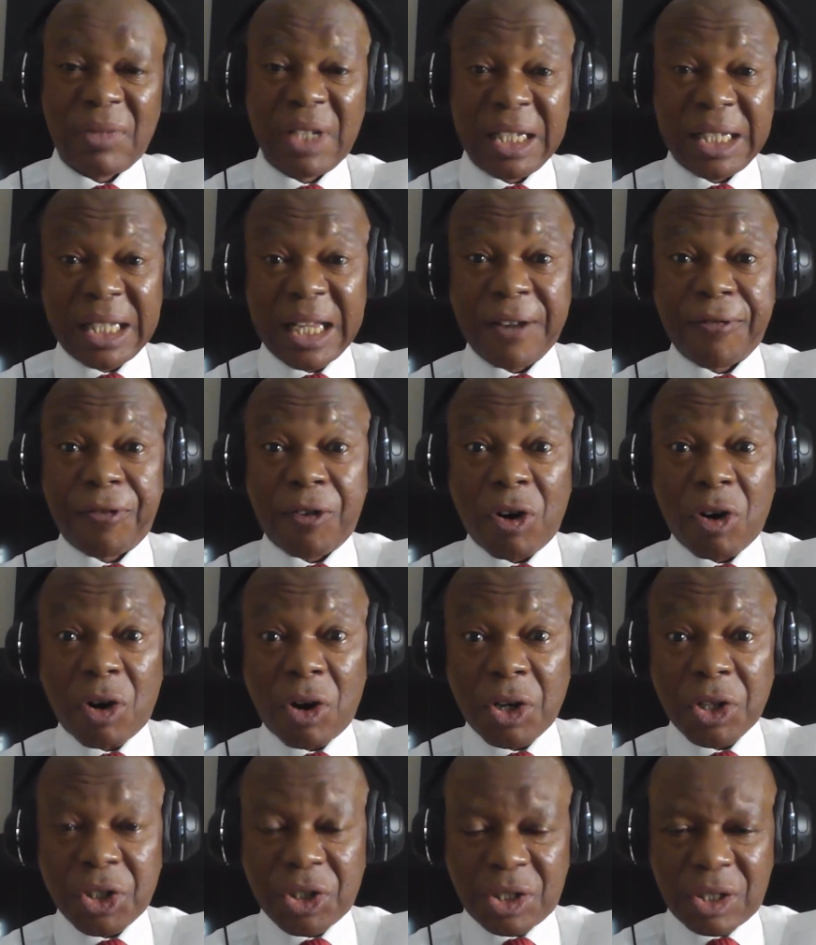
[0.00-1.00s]
Stay
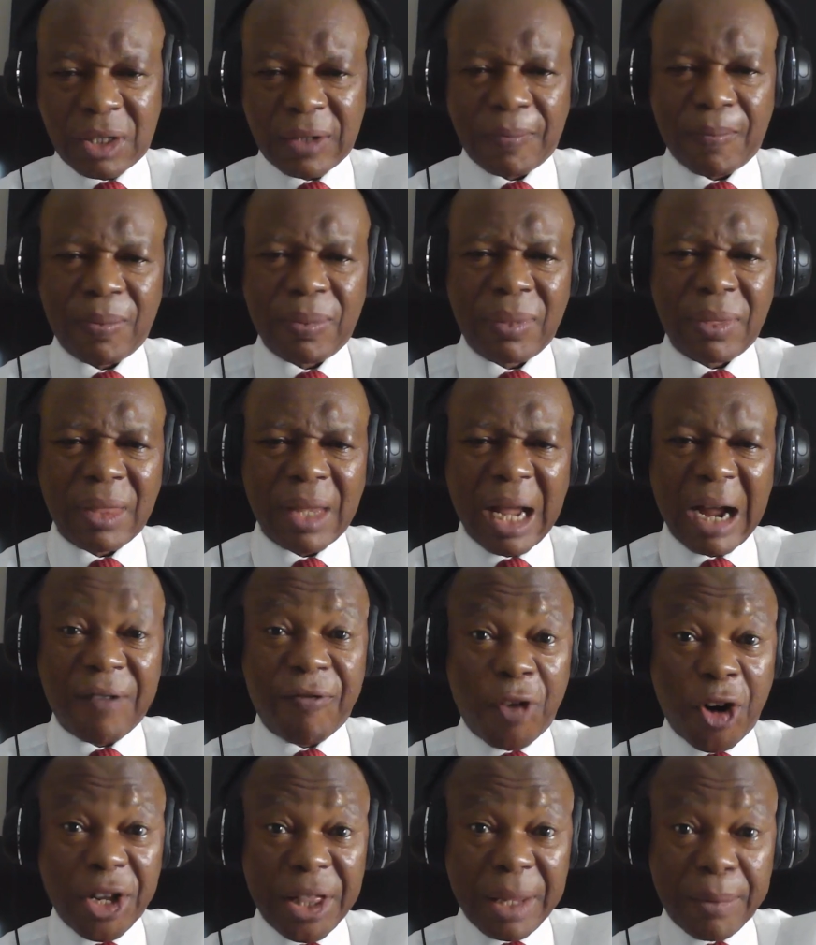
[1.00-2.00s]
focused,
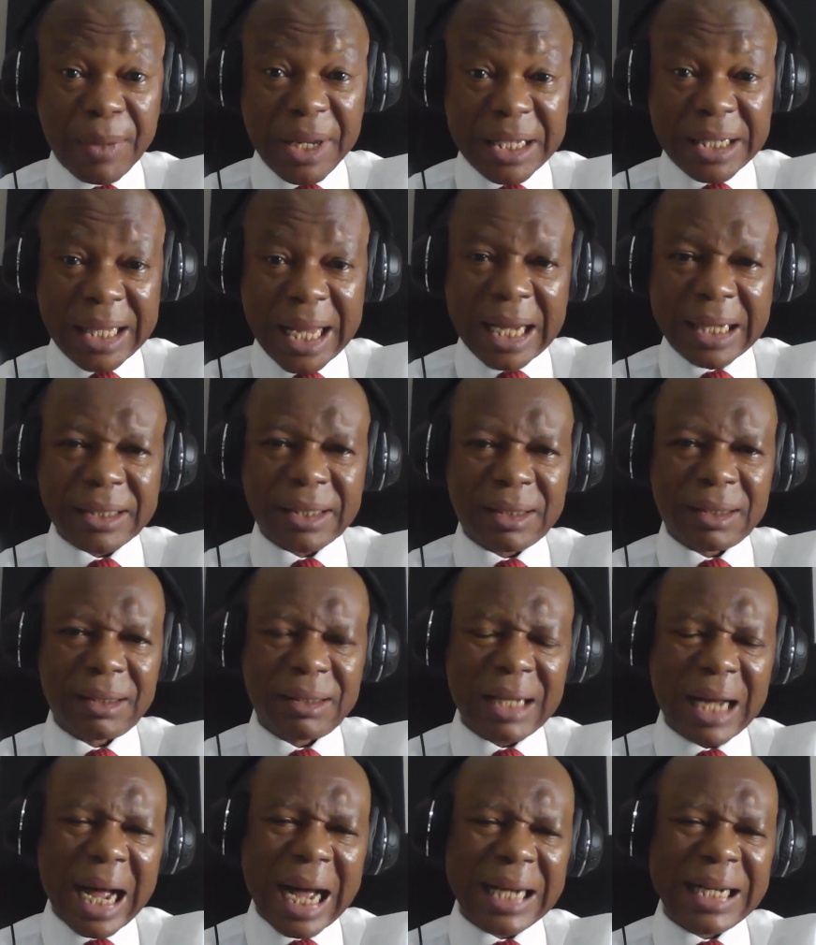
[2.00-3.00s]
avoid the mistakes,
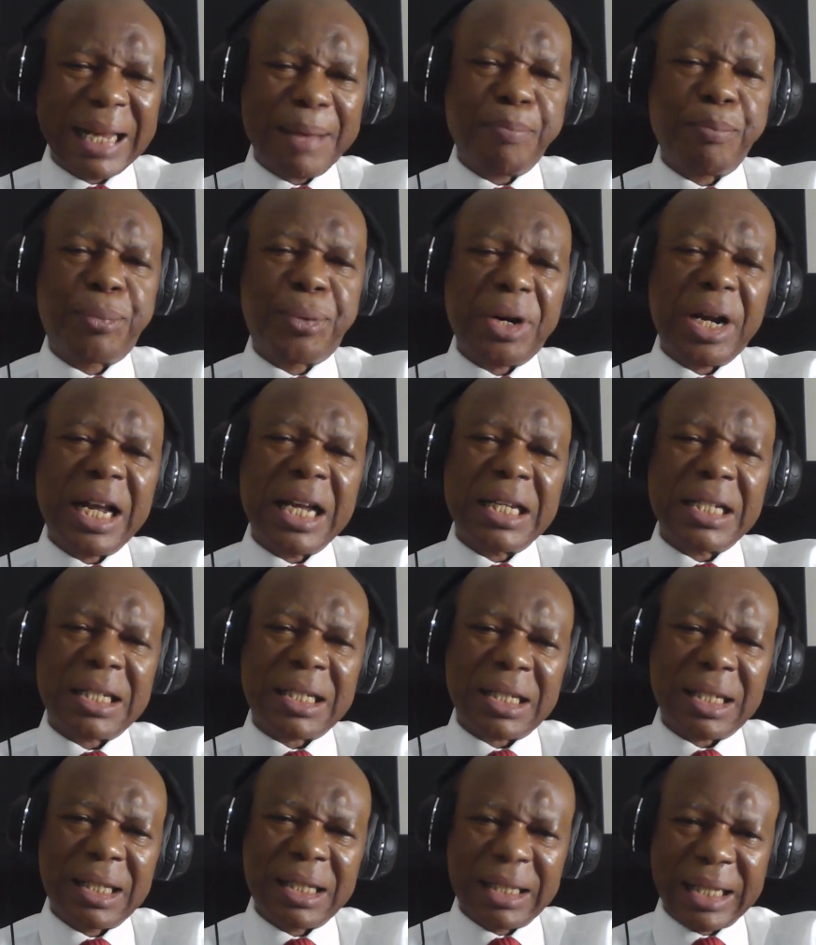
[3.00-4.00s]
and embrace
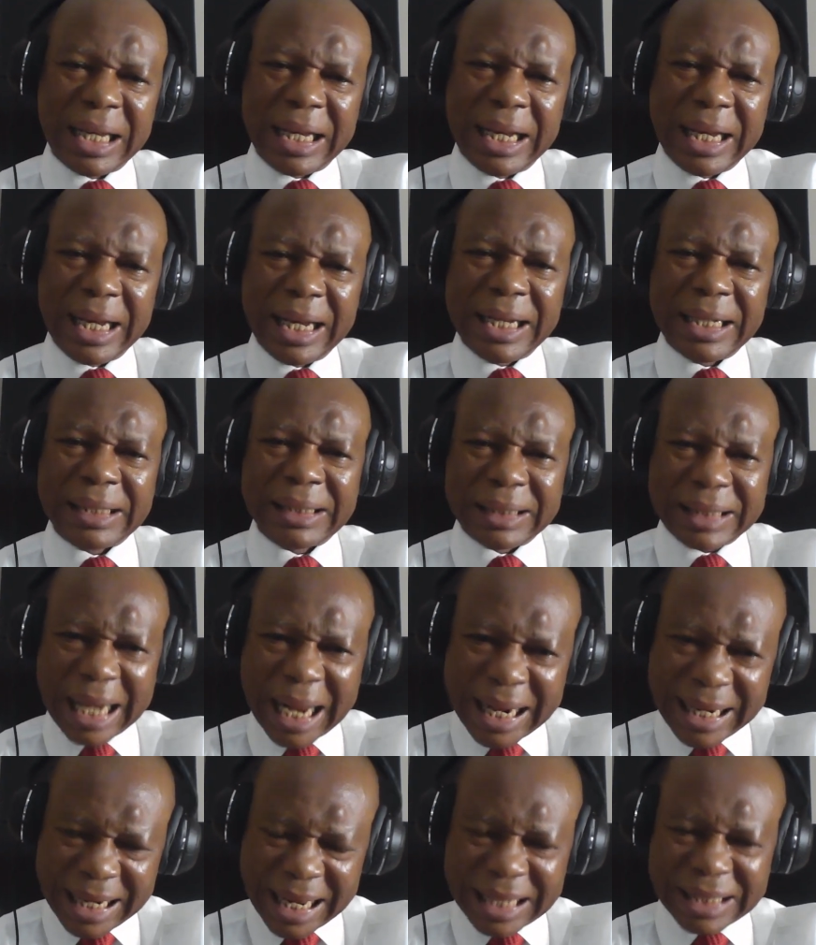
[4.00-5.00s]
the
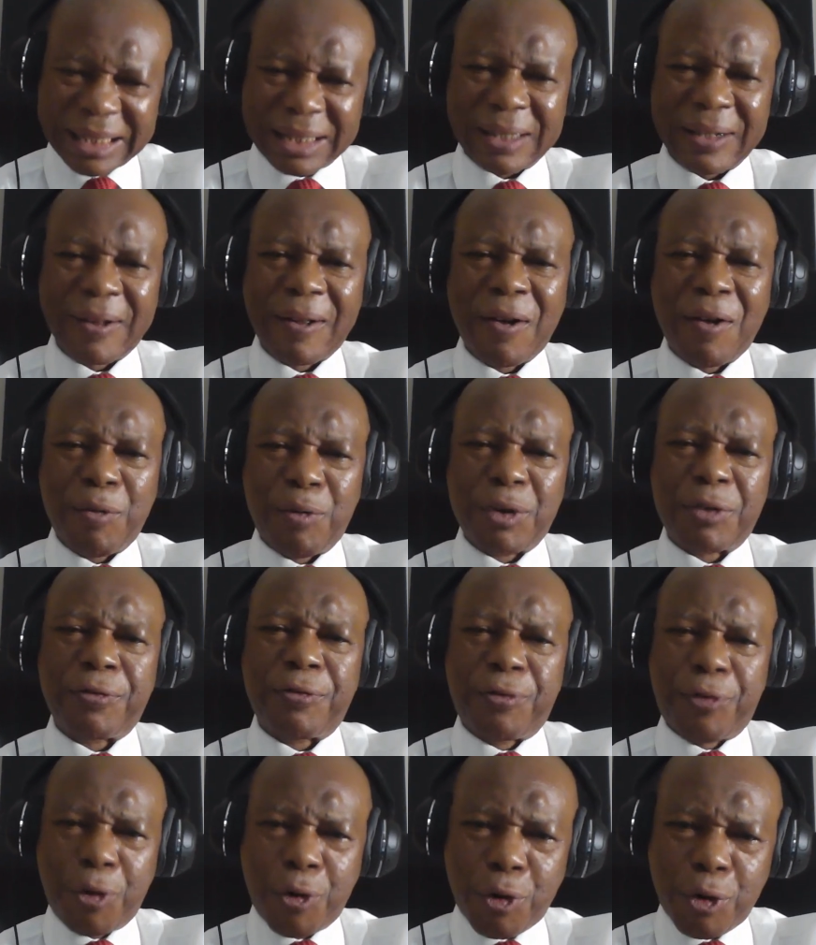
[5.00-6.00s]
internet with
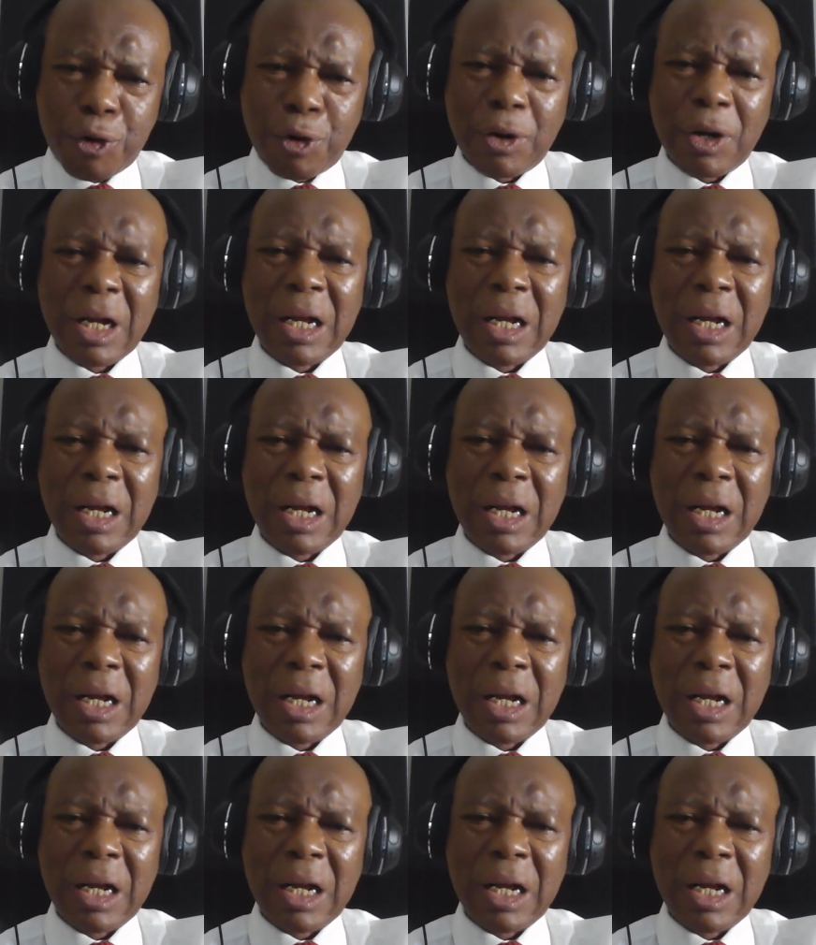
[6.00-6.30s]
full